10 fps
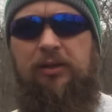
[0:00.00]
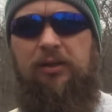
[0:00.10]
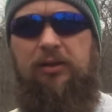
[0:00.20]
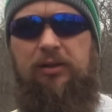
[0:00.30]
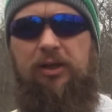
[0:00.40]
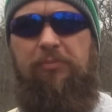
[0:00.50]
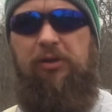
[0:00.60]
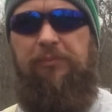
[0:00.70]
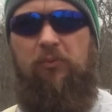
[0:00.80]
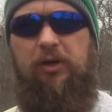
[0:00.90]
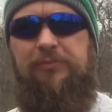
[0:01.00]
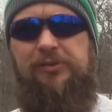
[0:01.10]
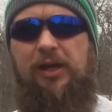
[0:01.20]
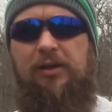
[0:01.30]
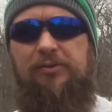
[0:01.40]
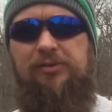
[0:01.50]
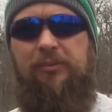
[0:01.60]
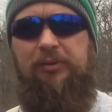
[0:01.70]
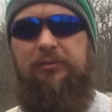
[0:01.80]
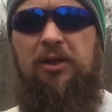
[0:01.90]
Uh, I'll put up a website or
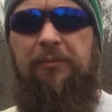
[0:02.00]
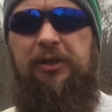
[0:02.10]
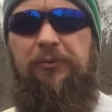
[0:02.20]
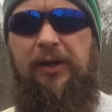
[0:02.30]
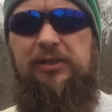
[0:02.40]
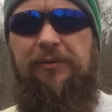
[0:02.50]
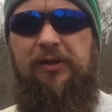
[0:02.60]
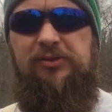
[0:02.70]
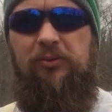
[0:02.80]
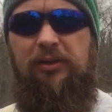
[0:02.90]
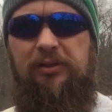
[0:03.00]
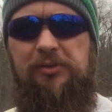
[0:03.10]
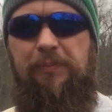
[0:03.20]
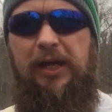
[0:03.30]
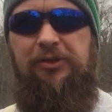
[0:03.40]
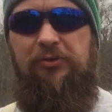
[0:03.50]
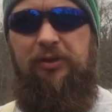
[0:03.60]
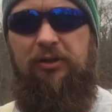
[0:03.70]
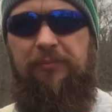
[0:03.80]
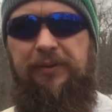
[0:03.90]
something. But anyways, I also got this
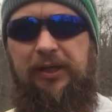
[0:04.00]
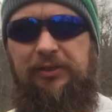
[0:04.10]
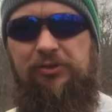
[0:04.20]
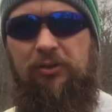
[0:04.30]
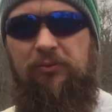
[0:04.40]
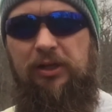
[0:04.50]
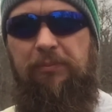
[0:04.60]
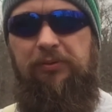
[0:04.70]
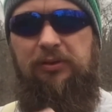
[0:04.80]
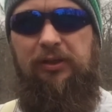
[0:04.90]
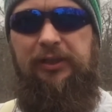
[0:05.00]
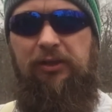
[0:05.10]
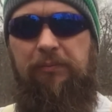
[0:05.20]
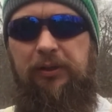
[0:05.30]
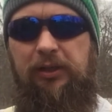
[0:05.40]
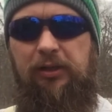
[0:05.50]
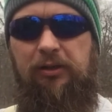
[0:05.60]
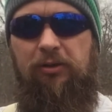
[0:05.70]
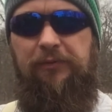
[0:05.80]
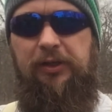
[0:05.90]
Patreon page going. I'll put the link up
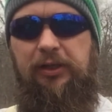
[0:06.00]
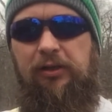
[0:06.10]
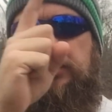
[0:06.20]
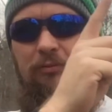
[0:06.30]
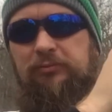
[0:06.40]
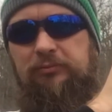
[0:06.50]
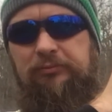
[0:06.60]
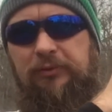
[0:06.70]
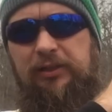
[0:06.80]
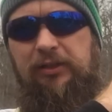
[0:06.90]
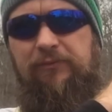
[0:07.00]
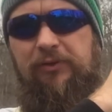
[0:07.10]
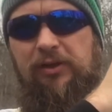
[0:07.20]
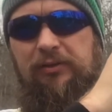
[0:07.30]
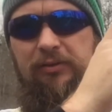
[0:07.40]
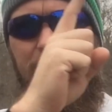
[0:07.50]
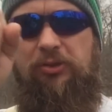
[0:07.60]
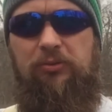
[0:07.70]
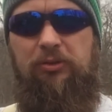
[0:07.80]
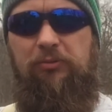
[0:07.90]
here, over here. I can't figure out this
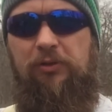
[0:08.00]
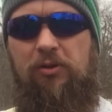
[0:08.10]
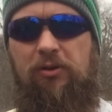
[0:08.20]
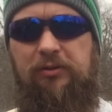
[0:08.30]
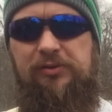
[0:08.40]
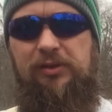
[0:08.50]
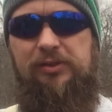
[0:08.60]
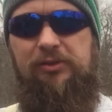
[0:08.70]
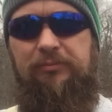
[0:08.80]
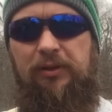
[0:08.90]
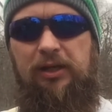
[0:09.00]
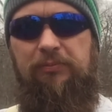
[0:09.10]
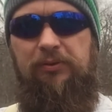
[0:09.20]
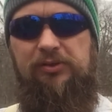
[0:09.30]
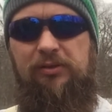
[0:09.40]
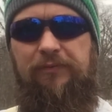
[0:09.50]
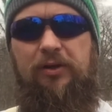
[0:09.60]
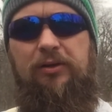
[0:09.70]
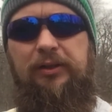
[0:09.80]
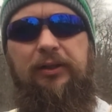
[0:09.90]
YouTube card system, how to put stuff
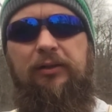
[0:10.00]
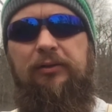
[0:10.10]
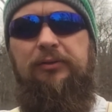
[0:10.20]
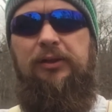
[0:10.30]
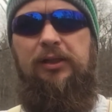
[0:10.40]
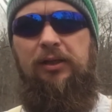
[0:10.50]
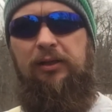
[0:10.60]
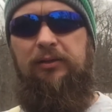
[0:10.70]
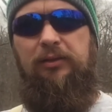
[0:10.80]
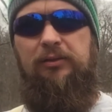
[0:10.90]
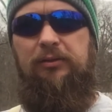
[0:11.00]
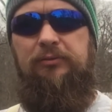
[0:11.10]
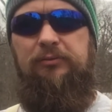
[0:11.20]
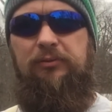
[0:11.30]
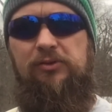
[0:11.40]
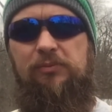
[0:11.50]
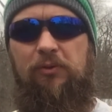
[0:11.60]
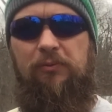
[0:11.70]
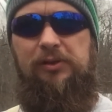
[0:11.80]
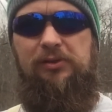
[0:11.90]
on here. Need to do some
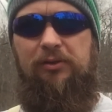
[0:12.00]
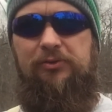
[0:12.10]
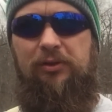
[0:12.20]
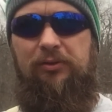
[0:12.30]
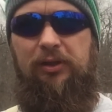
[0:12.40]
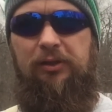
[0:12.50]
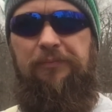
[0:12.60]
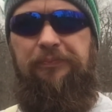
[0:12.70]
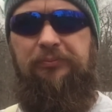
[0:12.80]
more research on that.